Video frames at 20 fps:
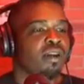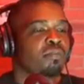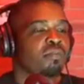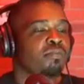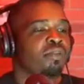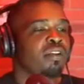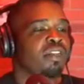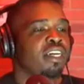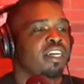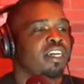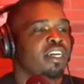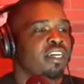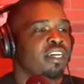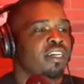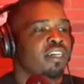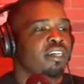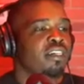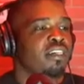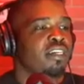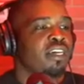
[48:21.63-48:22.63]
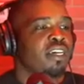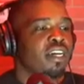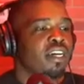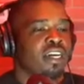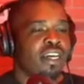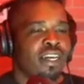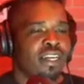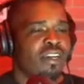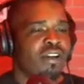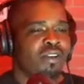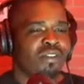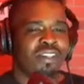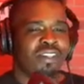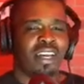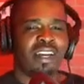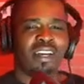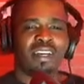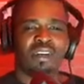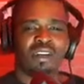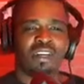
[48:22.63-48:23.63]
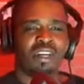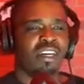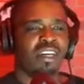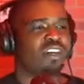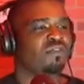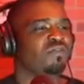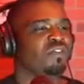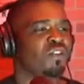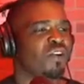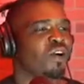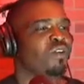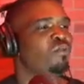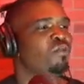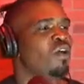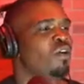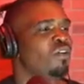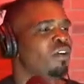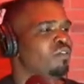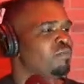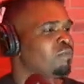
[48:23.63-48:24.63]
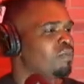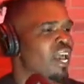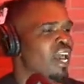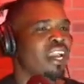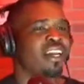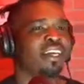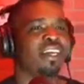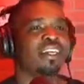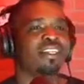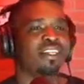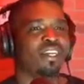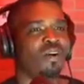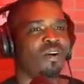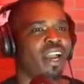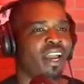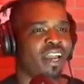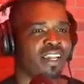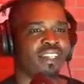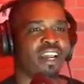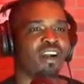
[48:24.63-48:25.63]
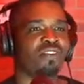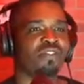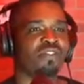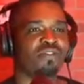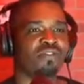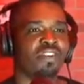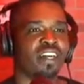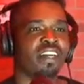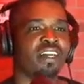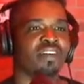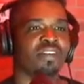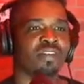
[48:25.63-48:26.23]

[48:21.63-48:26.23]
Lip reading: please. He gonna say, if you don't want to play, get your ass off the field.